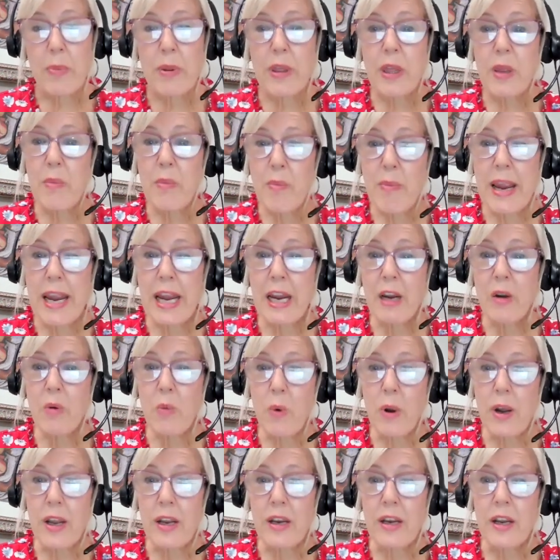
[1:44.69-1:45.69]
but the main
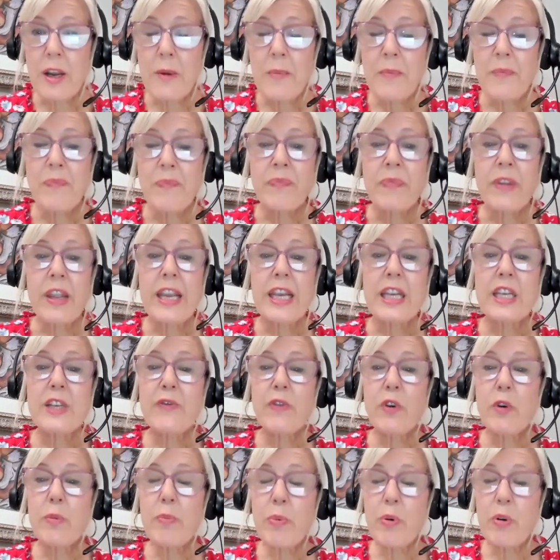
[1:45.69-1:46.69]
one is
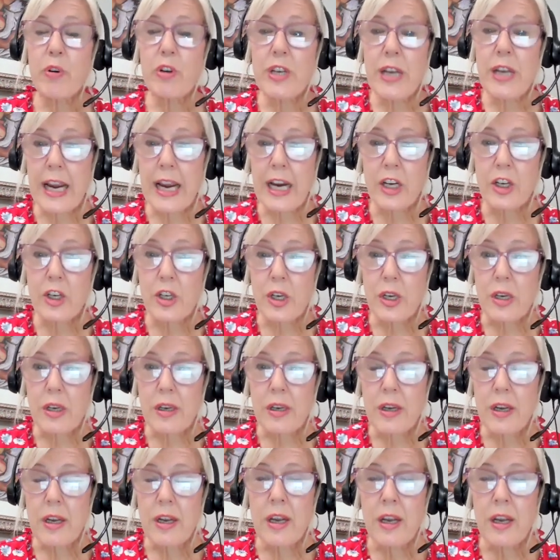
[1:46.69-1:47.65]
for protection.